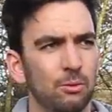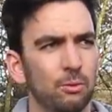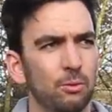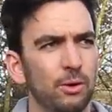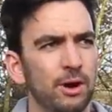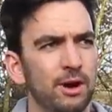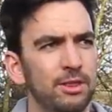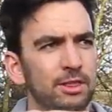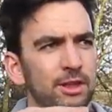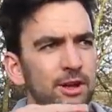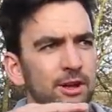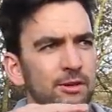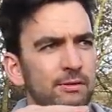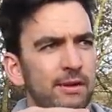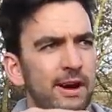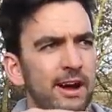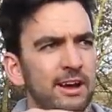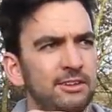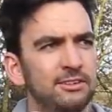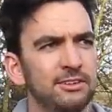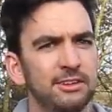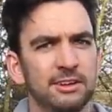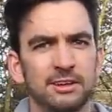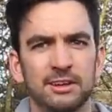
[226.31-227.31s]
where the
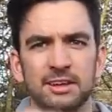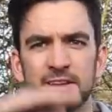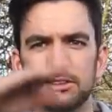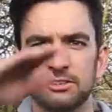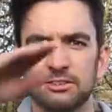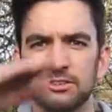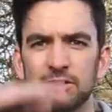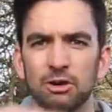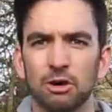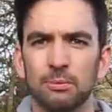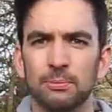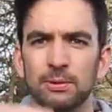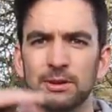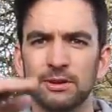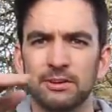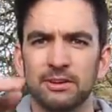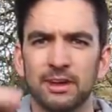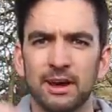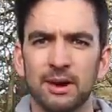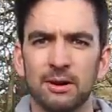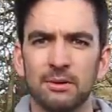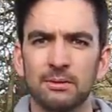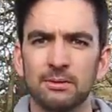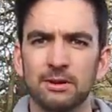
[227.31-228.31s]
horizon is up and
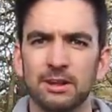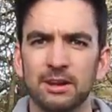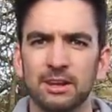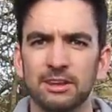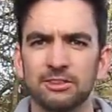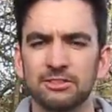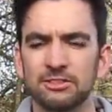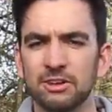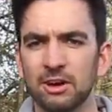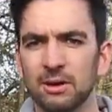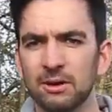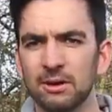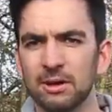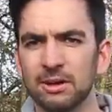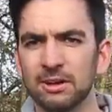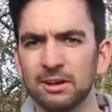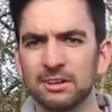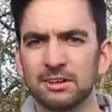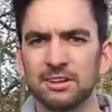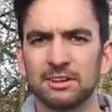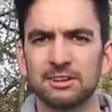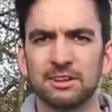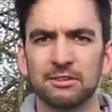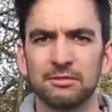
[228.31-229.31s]
down and it's not
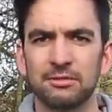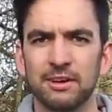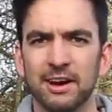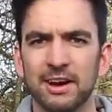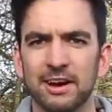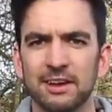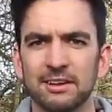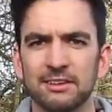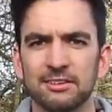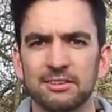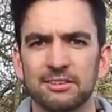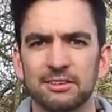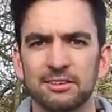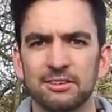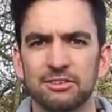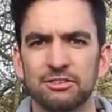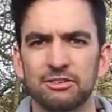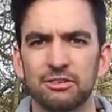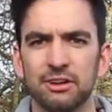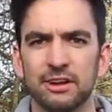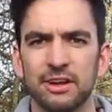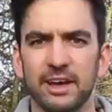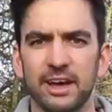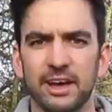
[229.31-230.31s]
like a defined
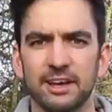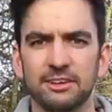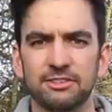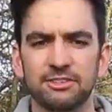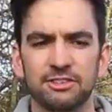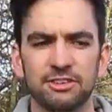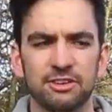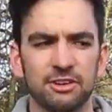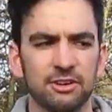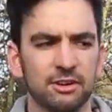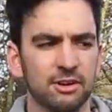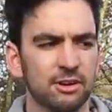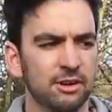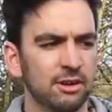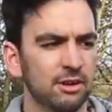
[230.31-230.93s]
straight edge.